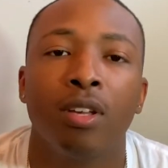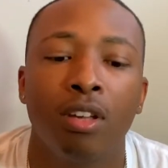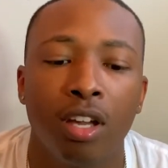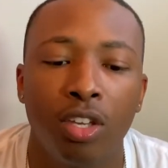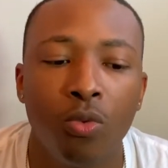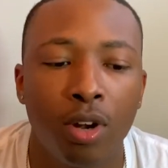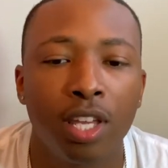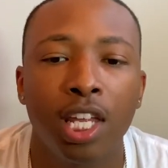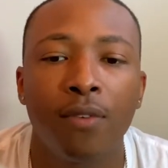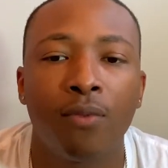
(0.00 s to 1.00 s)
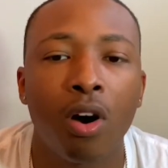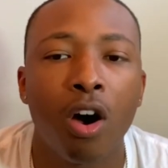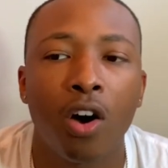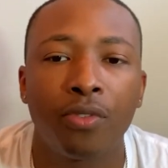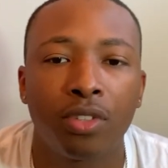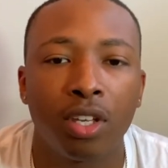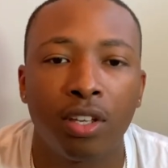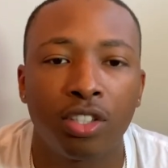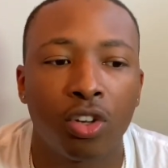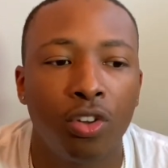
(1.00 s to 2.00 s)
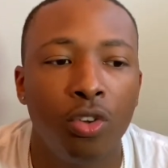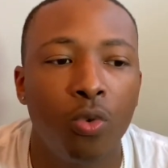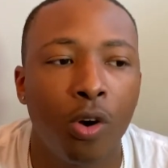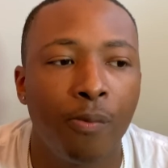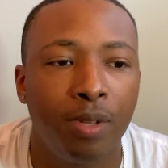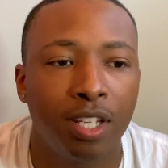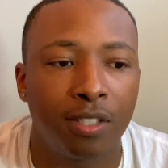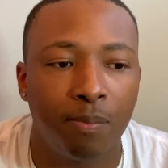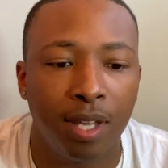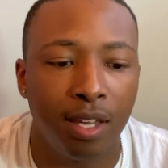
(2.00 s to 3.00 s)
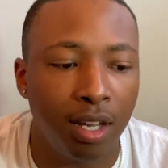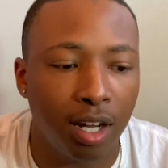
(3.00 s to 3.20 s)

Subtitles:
You want to get involved so you won't just be